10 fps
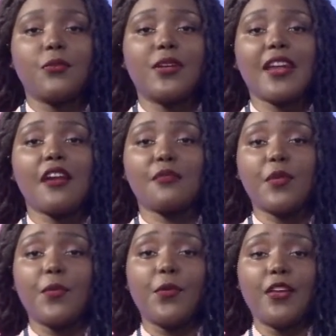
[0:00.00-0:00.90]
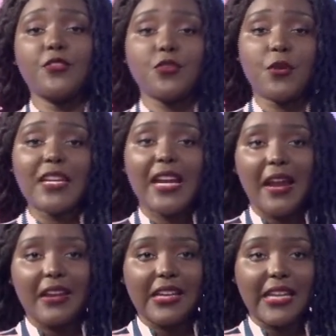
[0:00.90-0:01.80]
what are people enjoying
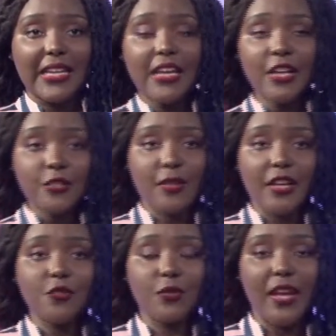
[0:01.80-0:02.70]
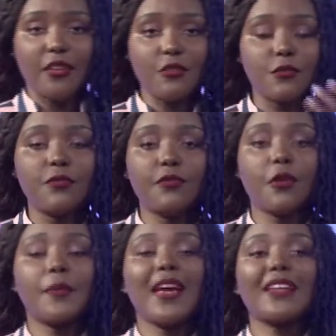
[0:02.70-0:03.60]
currently, so that you can,
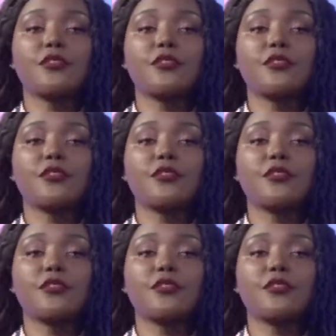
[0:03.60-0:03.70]
from that.